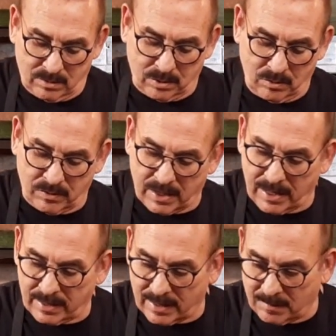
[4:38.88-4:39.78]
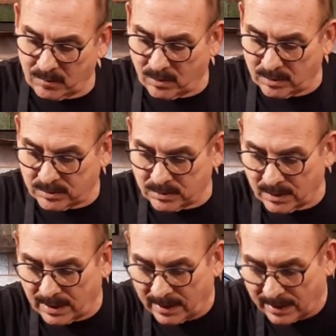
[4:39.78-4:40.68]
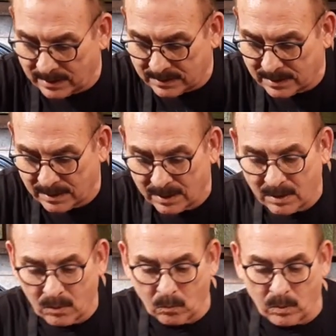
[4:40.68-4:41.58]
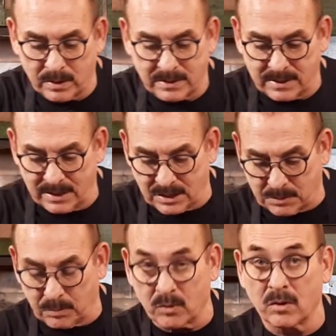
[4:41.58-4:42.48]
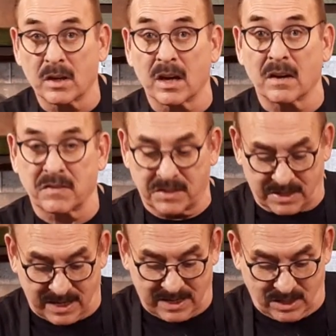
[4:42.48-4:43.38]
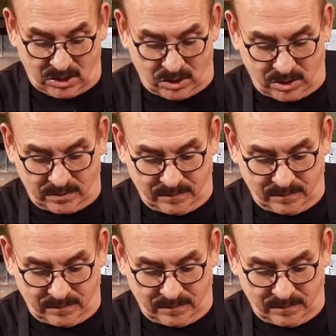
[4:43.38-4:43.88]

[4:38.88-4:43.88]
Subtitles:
To that, I'm going to add 1 teaspoon of sage.